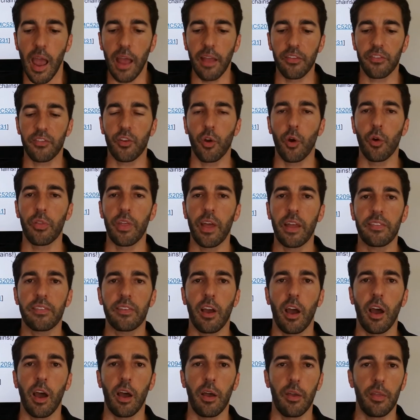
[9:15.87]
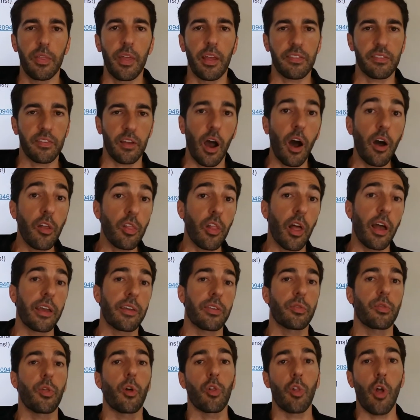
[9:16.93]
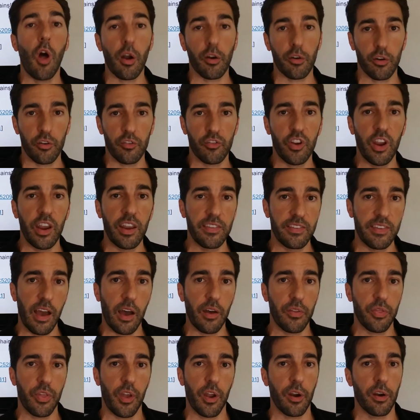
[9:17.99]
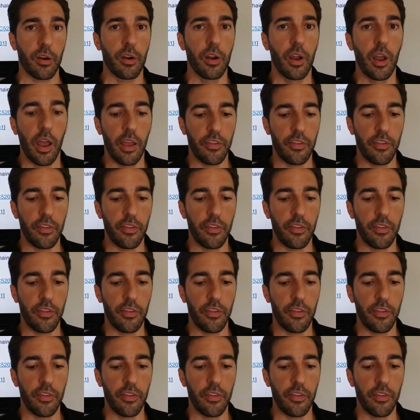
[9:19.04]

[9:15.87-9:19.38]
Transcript: And so that's unlike the longer chains out there.